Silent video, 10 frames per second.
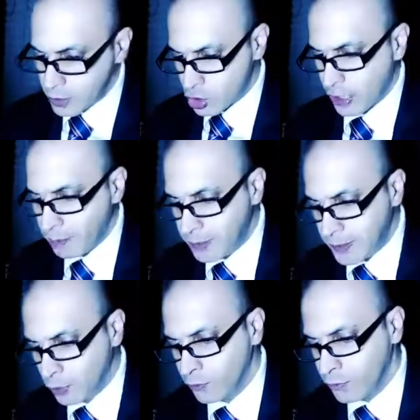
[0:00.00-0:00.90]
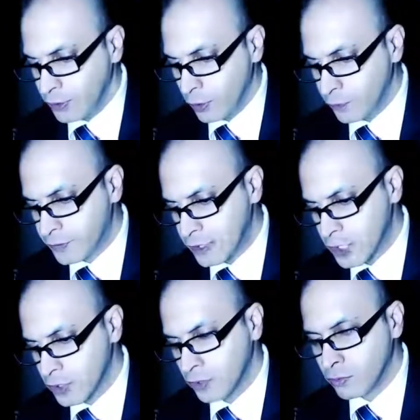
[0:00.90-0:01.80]
champion of
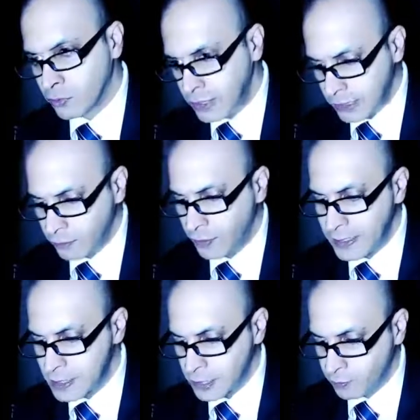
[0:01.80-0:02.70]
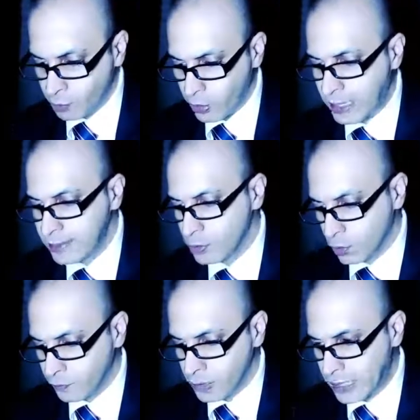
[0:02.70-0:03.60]
this reinvented brand
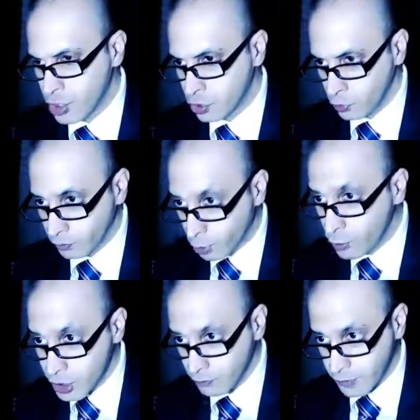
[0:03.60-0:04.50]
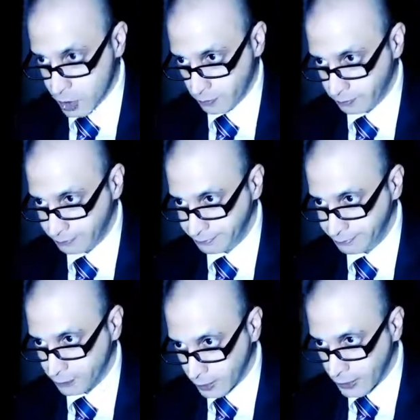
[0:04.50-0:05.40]
of National Bolshevism.
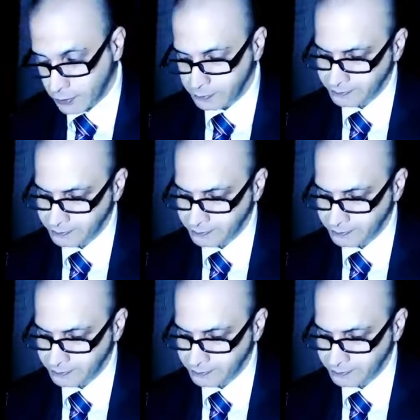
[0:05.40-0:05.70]
Okay?